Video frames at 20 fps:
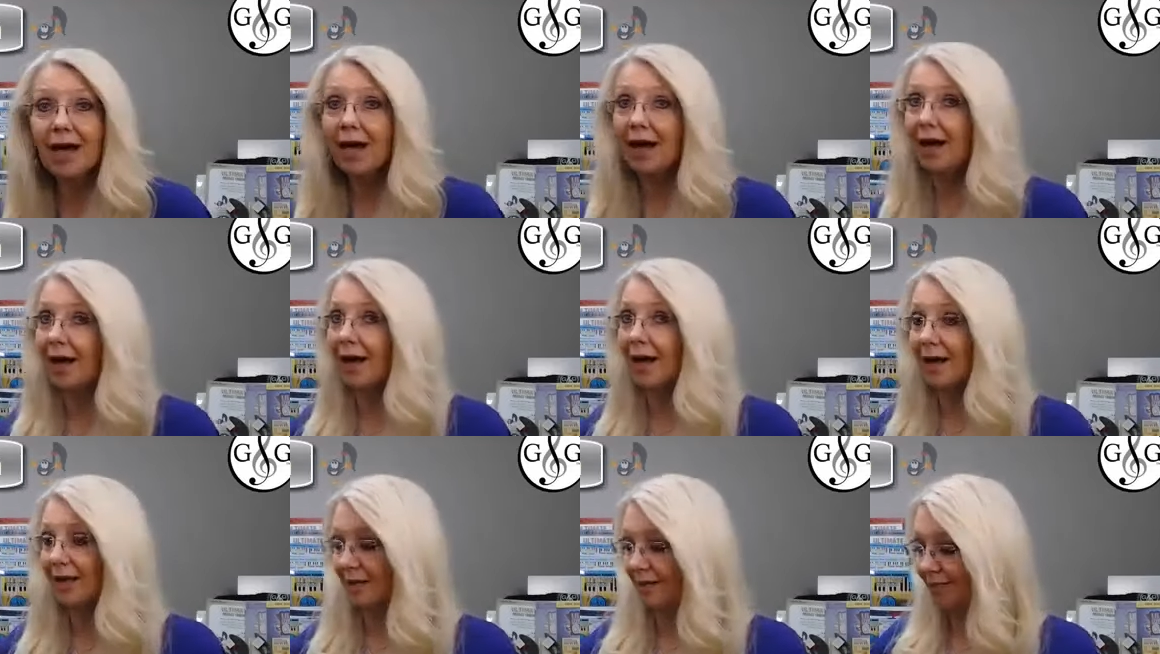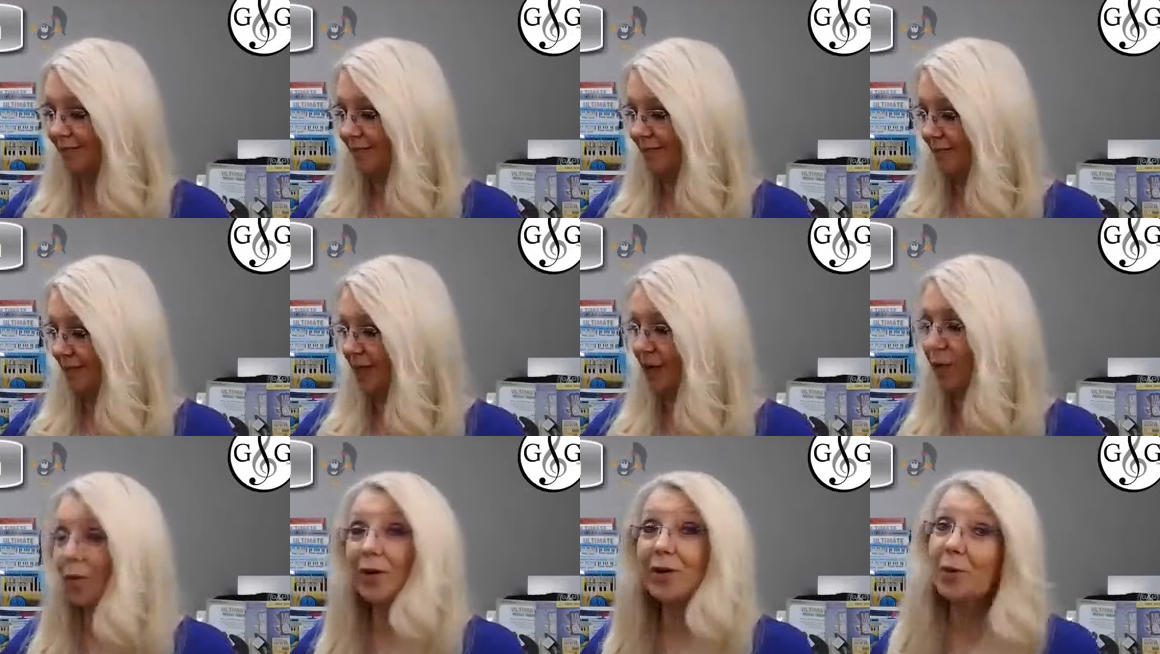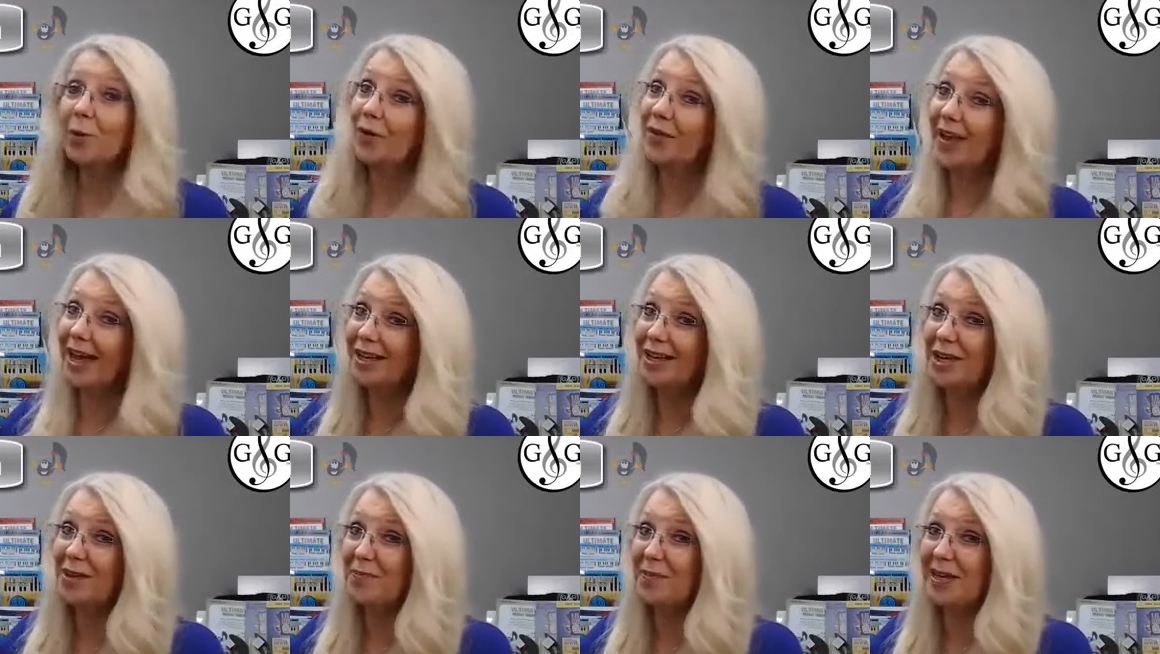I wonder what
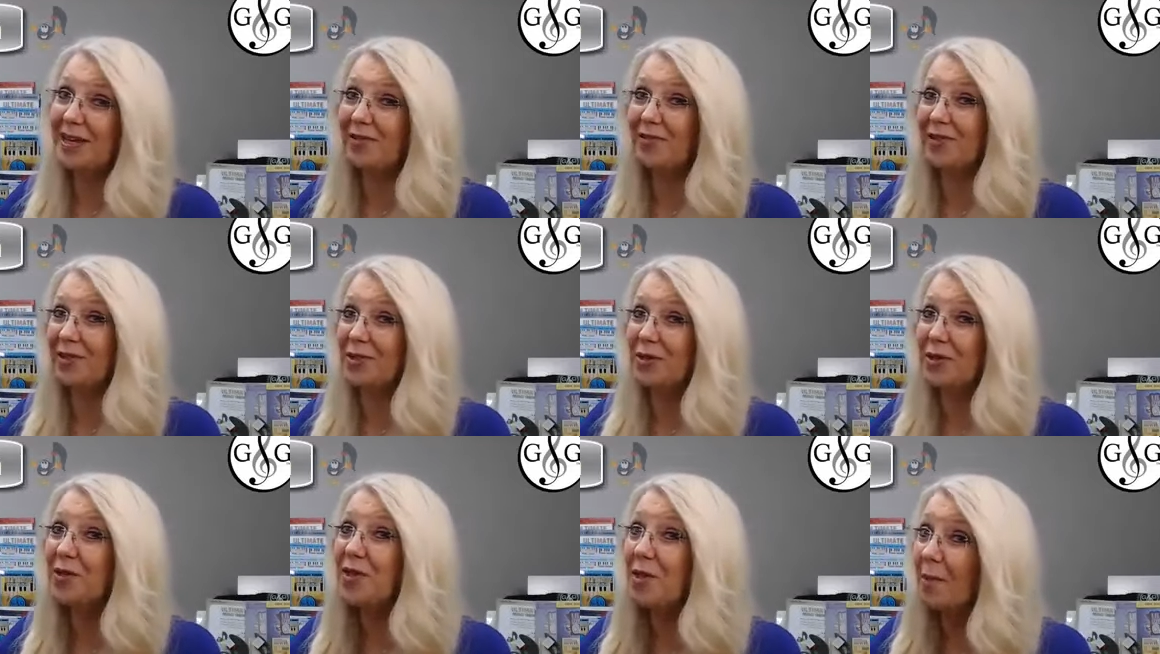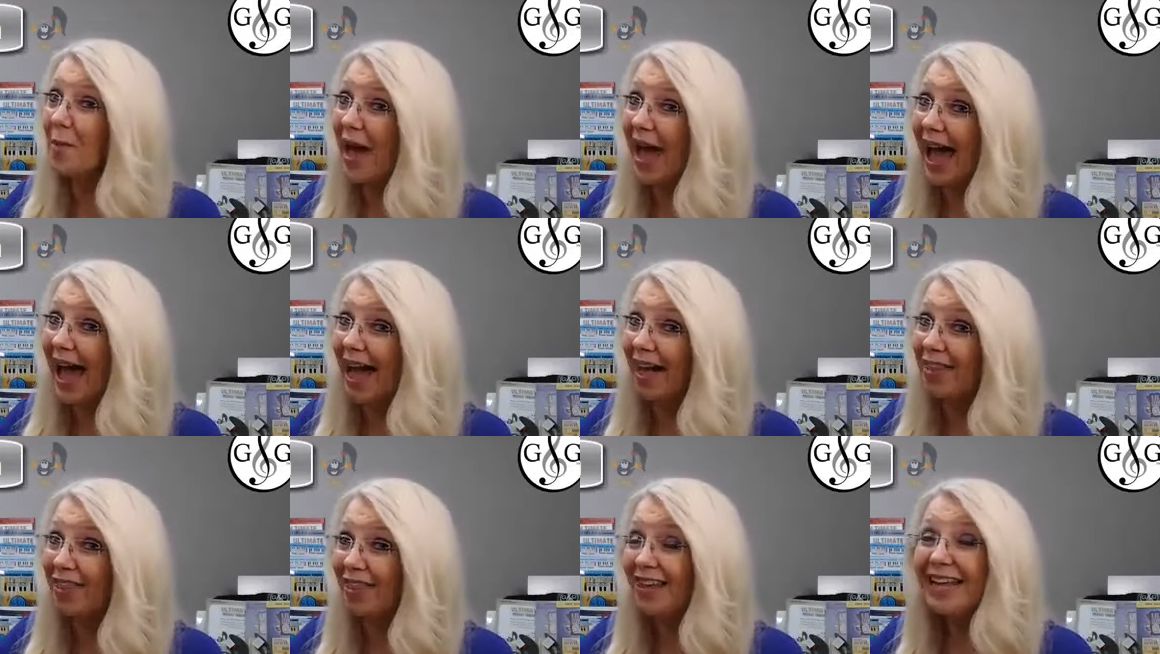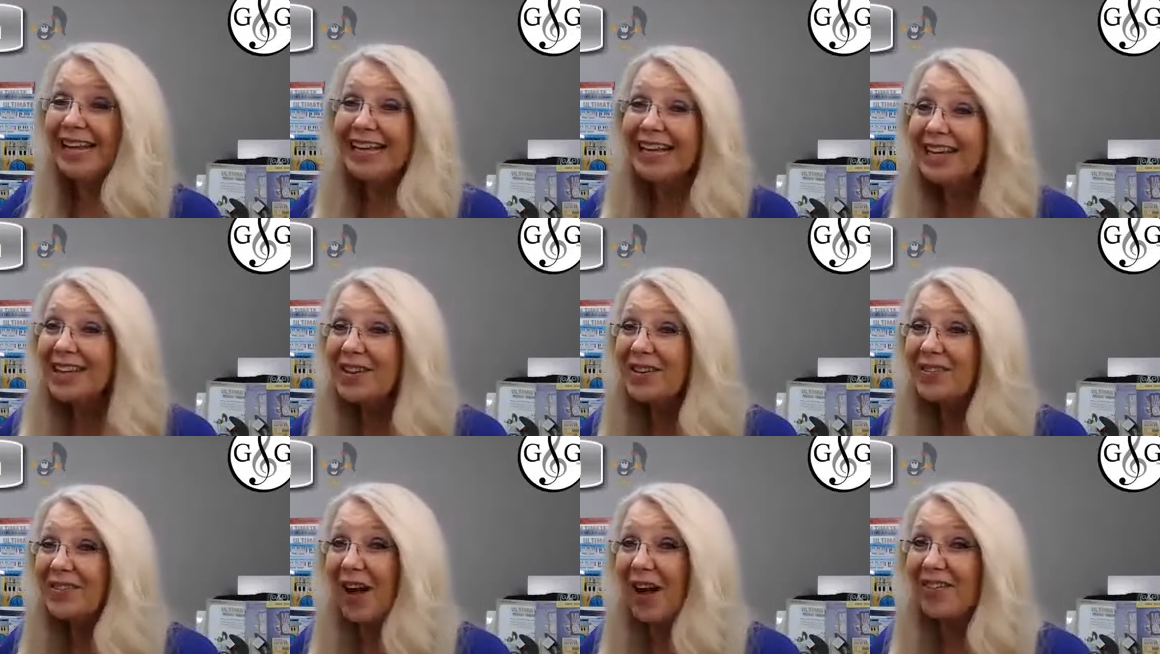that could be. If you're doing the math,
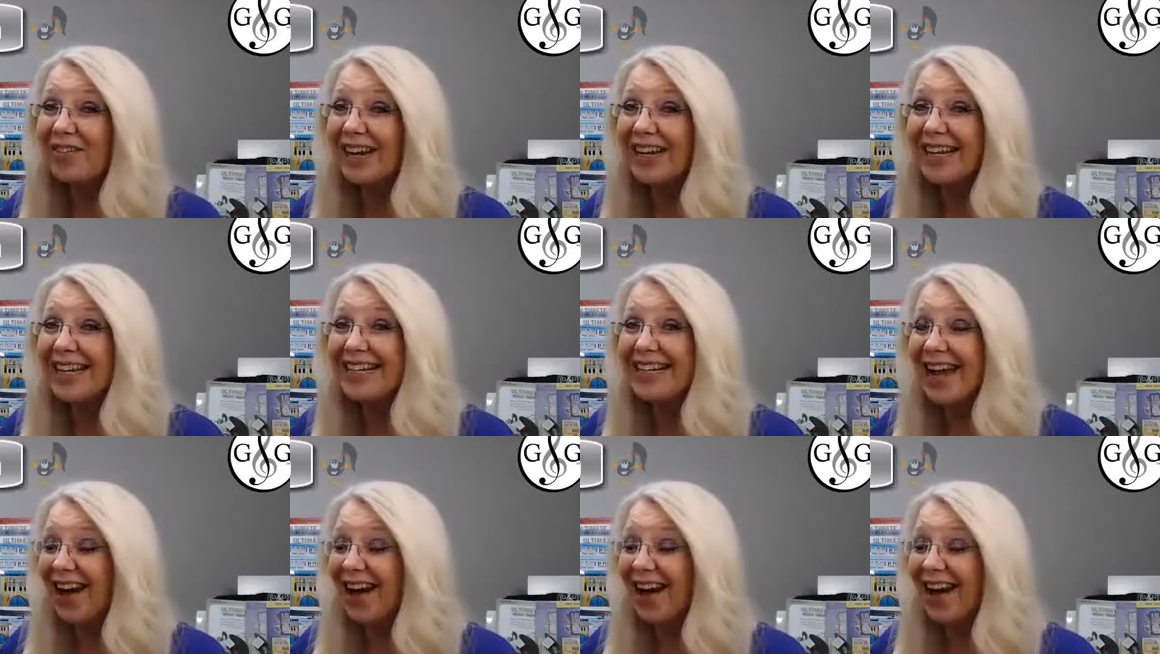you already